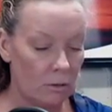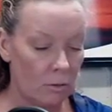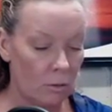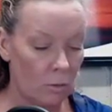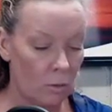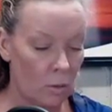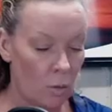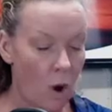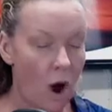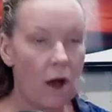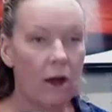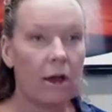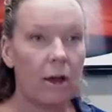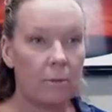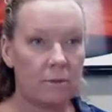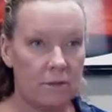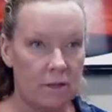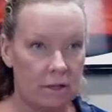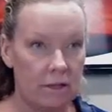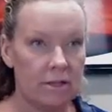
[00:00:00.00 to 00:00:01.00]
walk
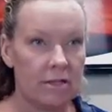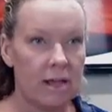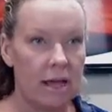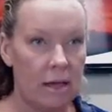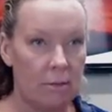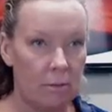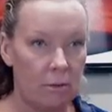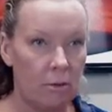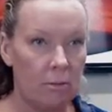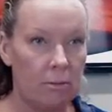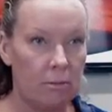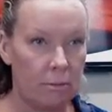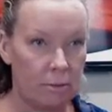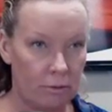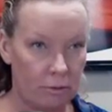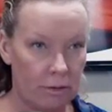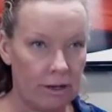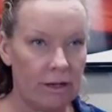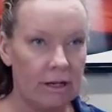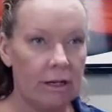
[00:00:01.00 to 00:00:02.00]
up to the table
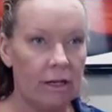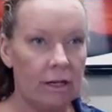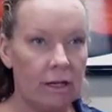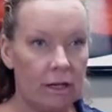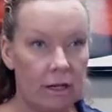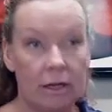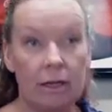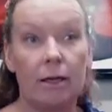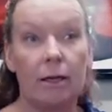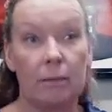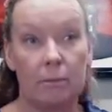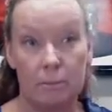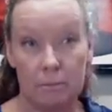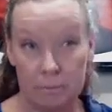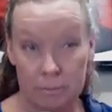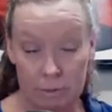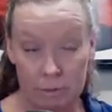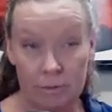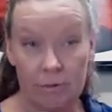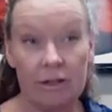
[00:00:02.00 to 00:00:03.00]

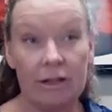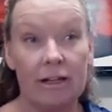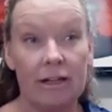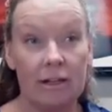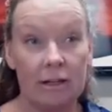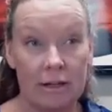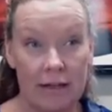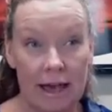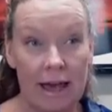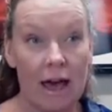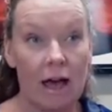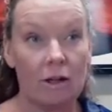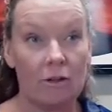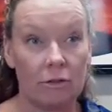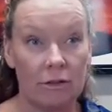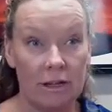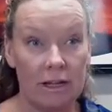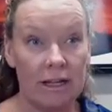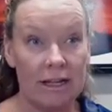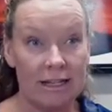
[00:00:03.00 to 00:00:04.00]

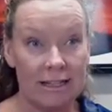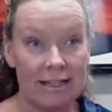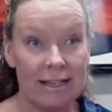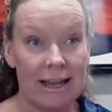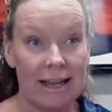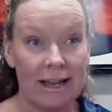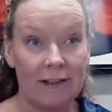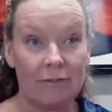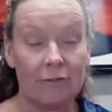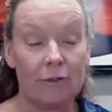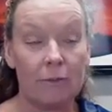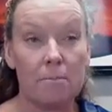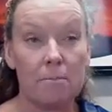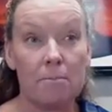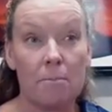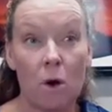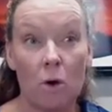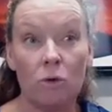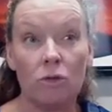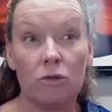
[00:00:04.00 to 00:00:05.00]
pre-calorie intake for
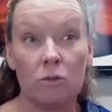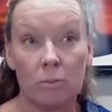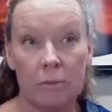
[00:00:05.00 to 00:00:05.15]
most